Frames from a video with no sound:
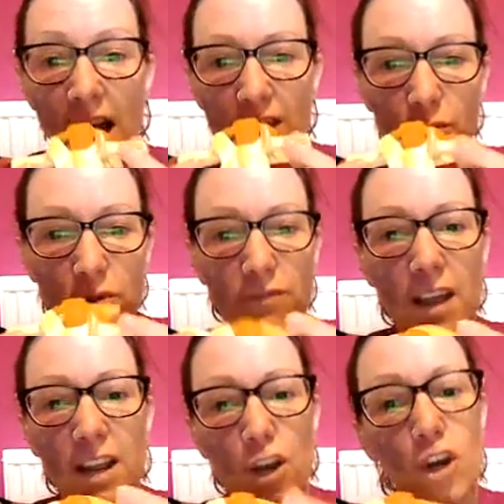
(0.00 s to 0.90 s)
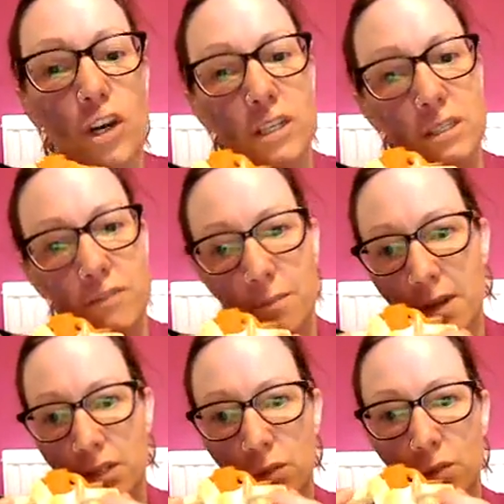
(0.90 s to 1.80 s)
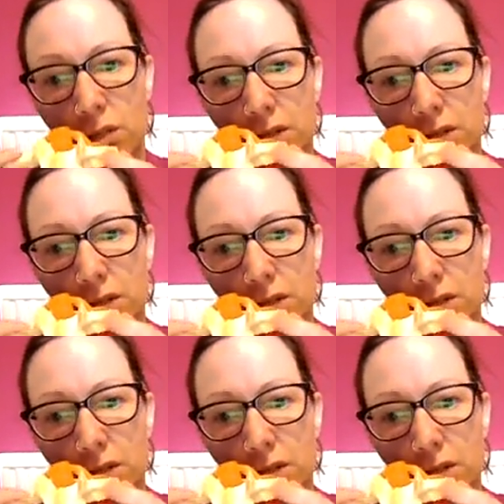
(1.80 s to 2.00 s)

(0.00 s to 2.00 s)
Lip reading: are sort of like hooks for muscles.